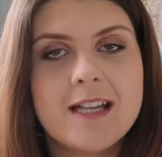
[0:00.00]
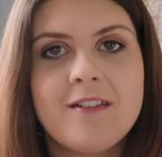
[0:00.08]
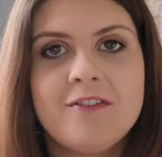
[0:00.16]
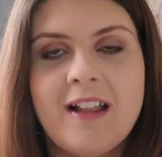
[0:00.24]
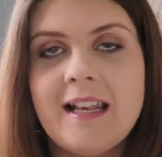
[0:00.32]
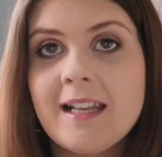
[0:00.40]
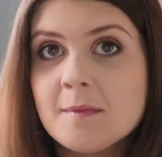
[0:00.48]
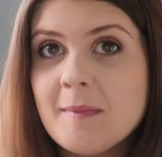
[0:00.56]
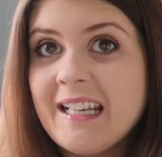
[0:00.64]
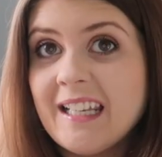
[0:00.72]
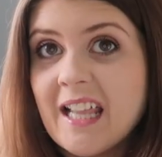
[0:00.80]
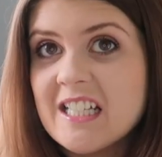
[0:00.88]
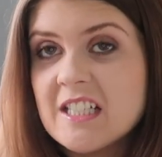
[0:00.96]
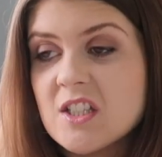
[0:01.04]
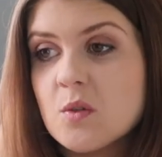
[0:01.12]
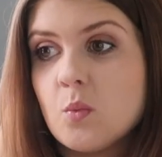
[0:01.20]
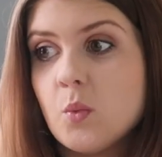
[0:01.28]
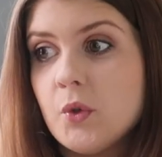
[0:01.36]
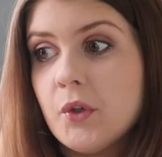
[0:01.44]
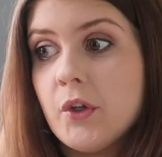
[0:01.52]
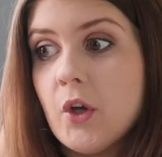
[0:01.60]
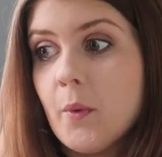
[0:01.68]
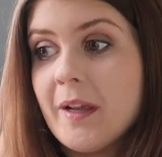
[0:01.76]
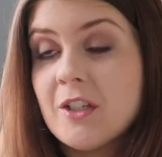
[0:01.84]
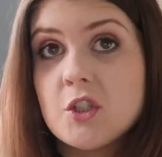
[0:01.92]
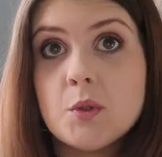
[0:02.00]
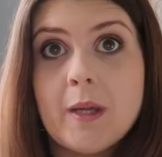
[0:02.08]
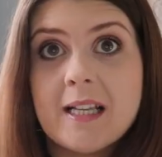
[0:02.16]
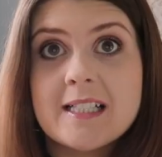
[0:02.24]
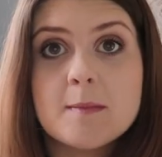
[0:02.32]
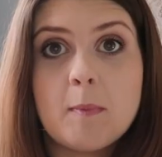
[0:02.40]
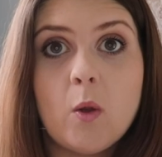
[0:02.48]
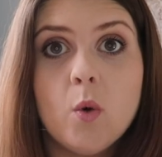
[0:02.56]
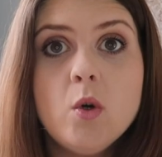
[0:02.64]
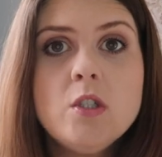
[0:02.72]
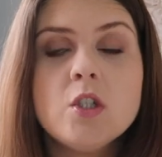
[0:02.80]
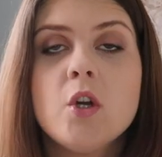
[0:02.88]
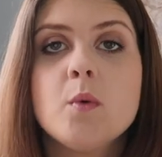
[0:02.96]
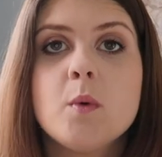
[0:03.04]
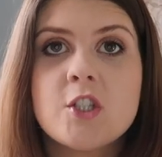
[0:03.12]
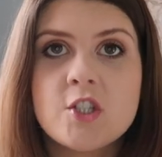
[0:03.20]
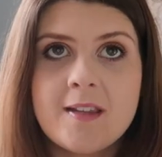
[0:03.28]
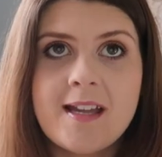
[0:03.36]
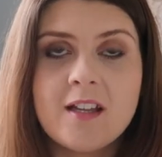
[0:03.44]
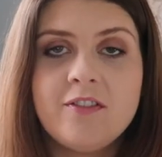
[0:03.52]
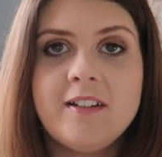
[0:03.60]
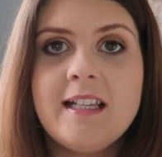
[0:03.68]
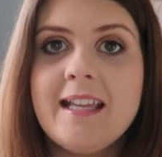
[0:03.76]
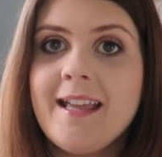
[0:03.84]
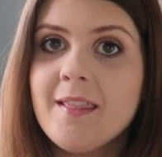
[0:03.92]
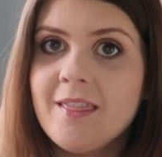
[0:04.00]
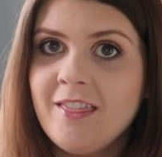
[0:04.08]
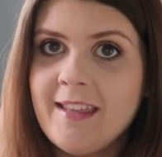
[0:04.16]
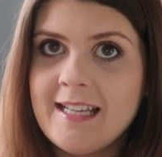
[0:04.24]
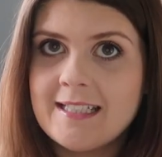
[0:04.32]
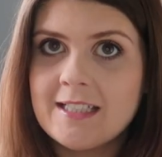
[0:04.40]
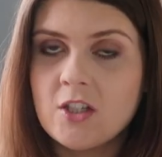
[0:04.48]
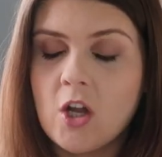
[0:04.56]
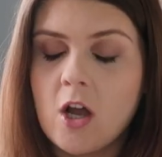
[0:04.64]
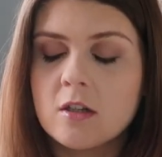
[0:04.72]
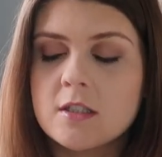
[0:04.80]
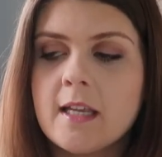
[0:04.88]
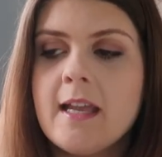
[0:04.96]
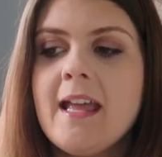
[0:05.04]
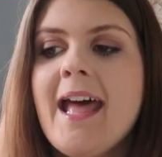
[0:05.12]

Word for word: I felt like my lungs were going to explode, which thankfully they did not.